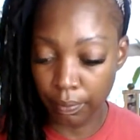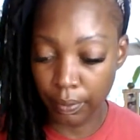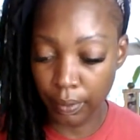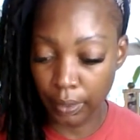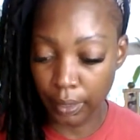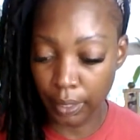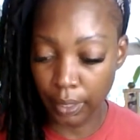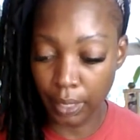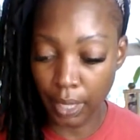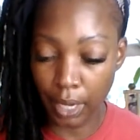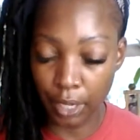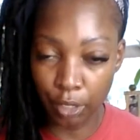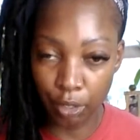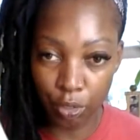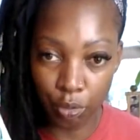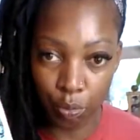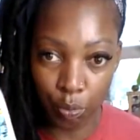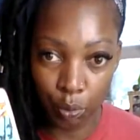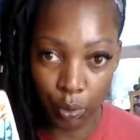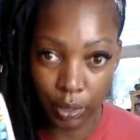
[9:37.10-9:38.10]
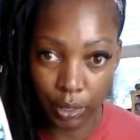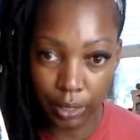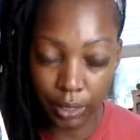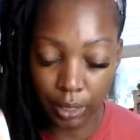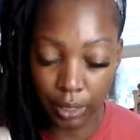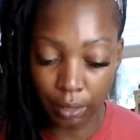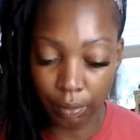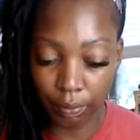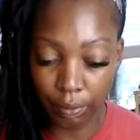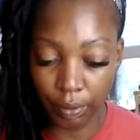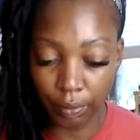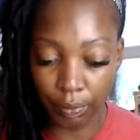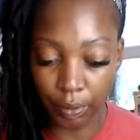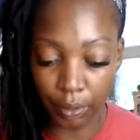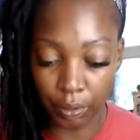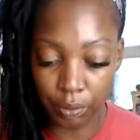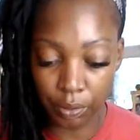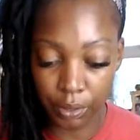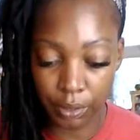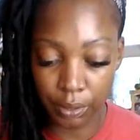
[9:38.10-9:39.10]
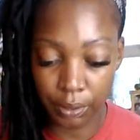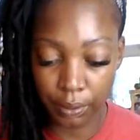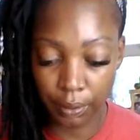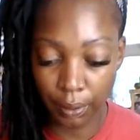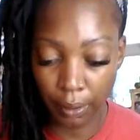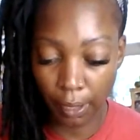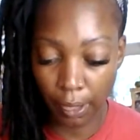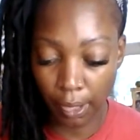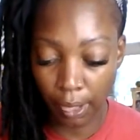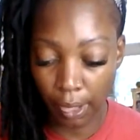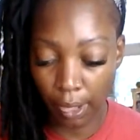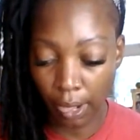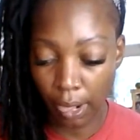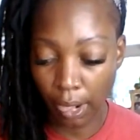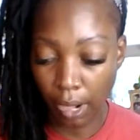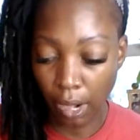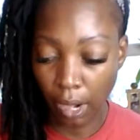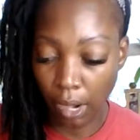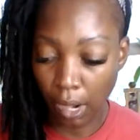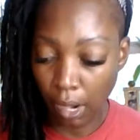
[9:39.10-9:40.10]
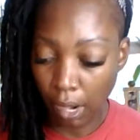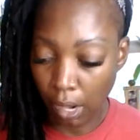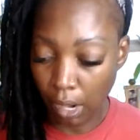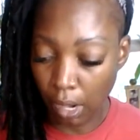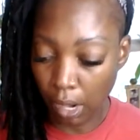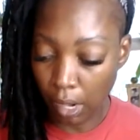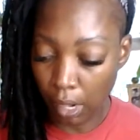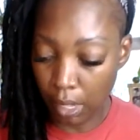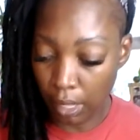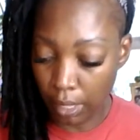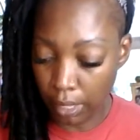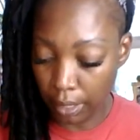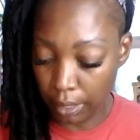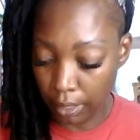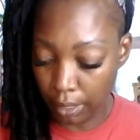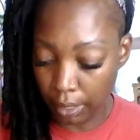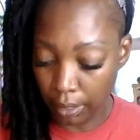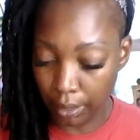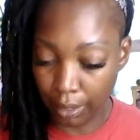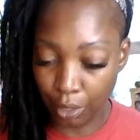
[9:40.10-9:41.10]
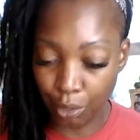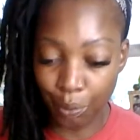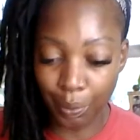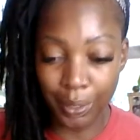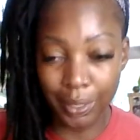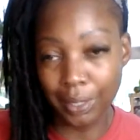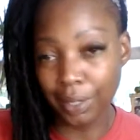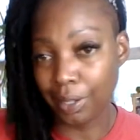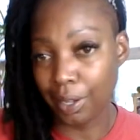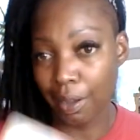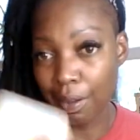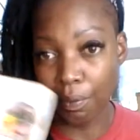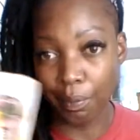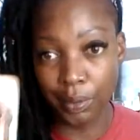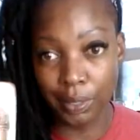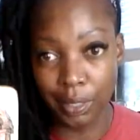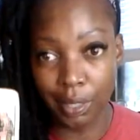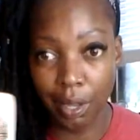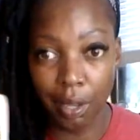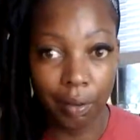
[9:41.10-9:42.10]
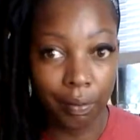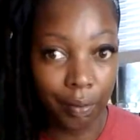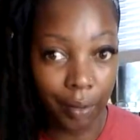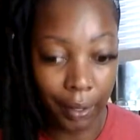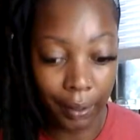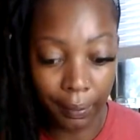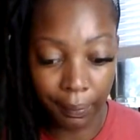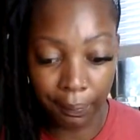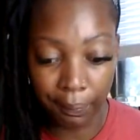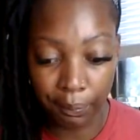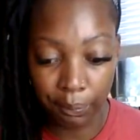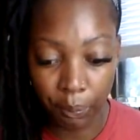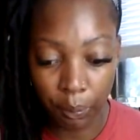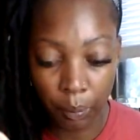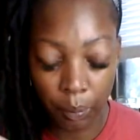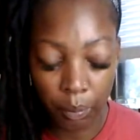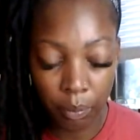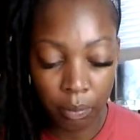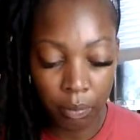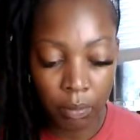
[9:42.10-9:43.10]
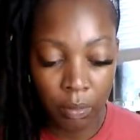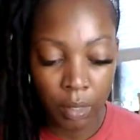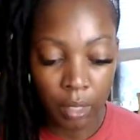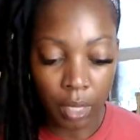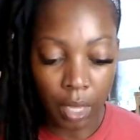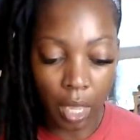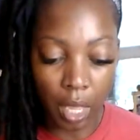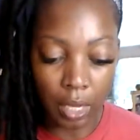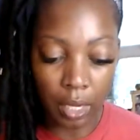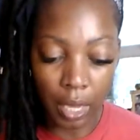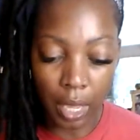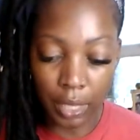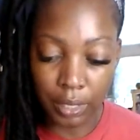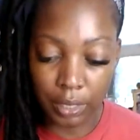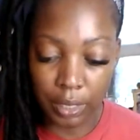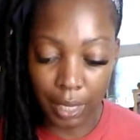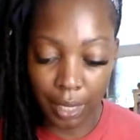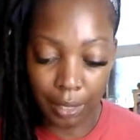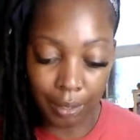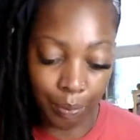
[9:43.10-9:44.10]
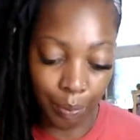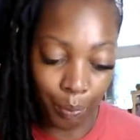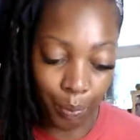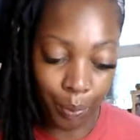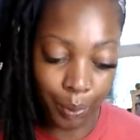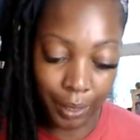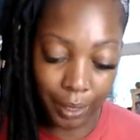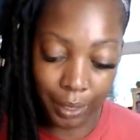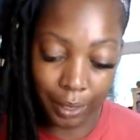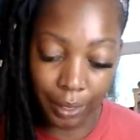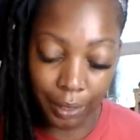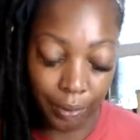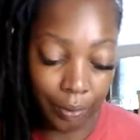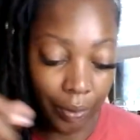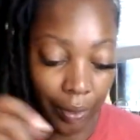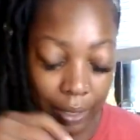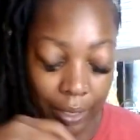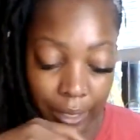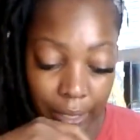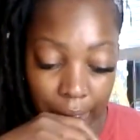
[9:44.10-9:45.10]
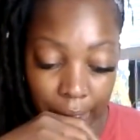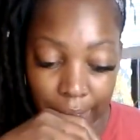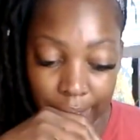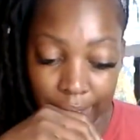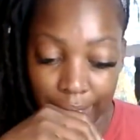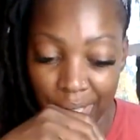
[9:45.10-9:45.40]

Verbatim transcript: The Knight of Swords is in a reverse. And the Queen of Cups upright. And that's what literally it is.